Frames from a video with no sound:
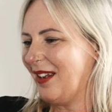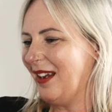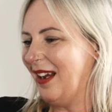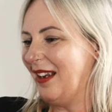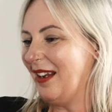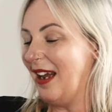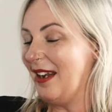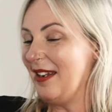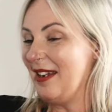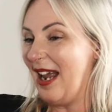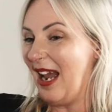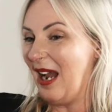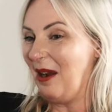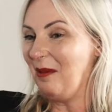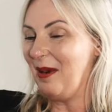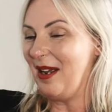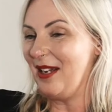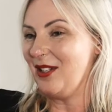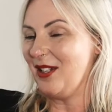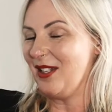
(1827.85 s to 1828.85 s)
and
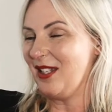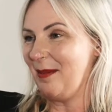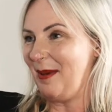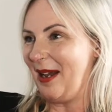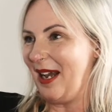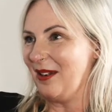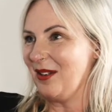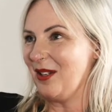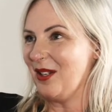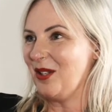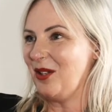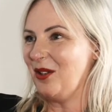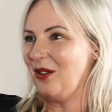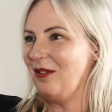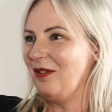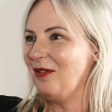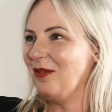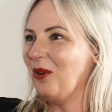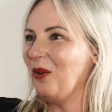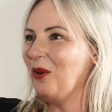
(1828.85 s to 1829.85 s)
now we're just about to sort
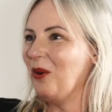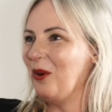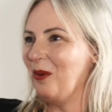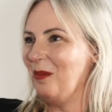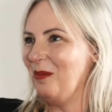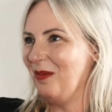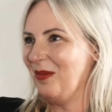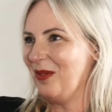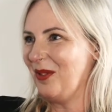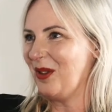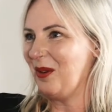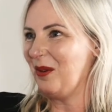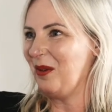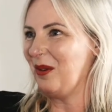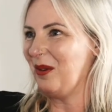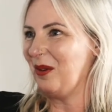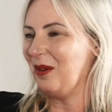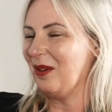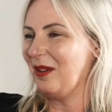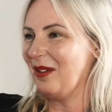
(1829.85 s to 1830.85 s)
of form
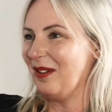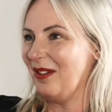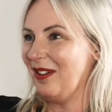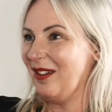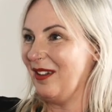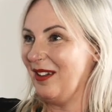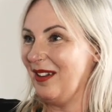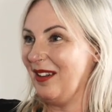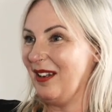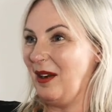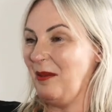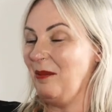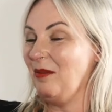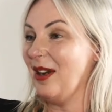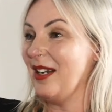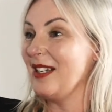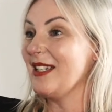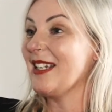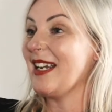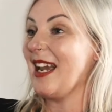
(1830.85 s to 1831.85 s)
the you know
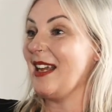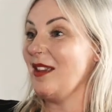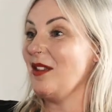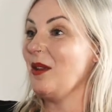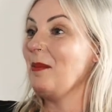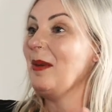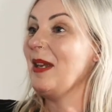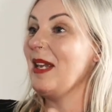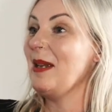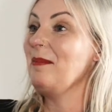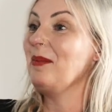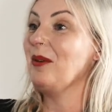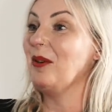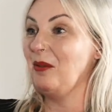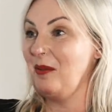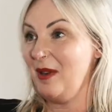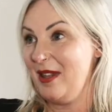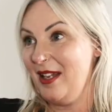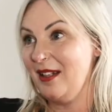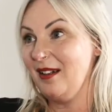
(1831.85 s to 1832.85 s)
bring together the
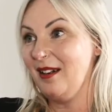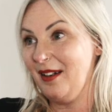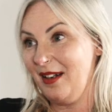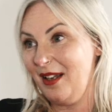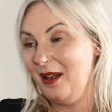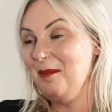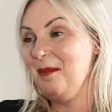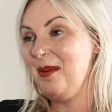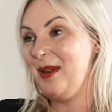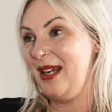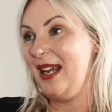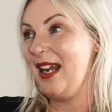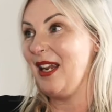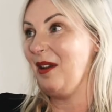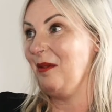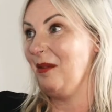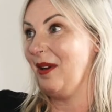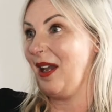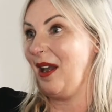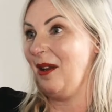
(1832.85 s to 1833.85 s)
people within our company who mm.